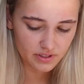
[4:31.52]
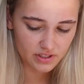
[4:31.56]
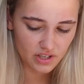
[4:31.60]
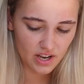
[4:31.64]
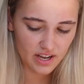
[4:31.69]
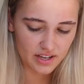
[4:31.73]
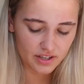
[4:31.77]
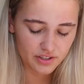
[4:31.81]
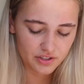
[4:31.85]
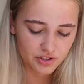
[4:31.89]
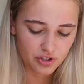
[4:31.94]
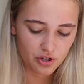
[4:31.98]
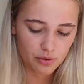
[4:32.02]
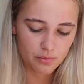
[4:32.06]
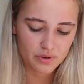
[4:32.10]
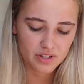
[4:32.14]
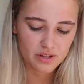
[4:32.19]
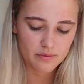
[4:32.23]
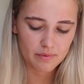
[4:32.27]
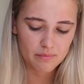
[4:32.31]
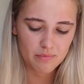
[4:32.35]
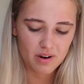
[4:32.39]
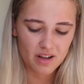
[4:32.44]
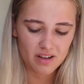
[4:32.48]
Like you know one
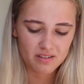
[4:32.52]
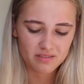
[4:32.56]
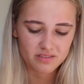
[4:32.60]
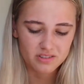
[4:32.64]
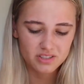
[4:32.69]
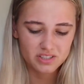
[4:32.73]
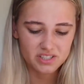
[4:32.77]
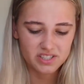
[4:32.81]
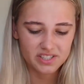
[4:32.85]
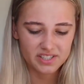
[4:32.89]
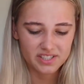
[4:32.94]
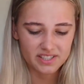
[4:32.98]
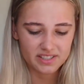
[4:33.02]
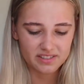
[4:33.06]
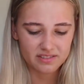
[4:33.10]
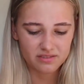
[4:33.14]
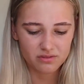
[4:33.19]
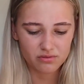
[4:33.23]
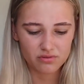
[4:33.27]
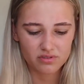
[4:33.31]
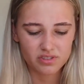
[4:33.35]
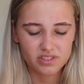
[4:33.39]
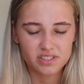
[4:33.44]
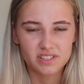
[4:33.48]
of them like
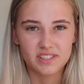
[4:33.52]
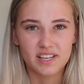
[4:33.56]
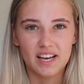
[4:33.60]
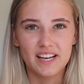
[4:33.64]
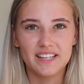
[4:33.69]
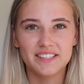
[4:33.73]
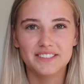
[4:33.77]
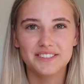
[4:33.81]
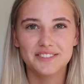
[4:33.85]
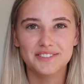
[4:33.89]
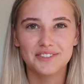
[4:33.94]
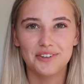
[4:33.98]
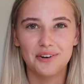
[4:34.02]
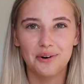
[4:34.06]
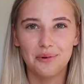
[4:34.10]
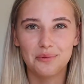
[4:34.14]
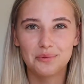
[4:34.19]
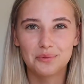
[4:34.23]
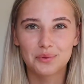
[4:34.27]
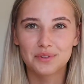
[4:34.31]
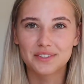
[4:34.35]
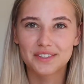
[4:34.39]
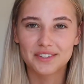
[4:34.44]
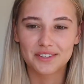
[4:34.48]
not skater
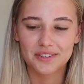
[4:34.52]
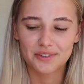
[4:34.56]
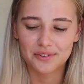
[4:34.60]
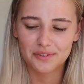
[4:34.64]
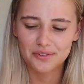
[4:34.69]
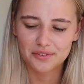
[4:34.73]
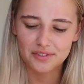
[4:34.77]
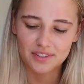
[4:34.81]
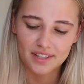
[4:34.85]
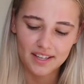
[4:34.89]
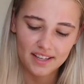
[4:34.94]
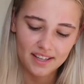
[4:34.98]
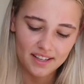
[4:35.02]
tops. What's it called?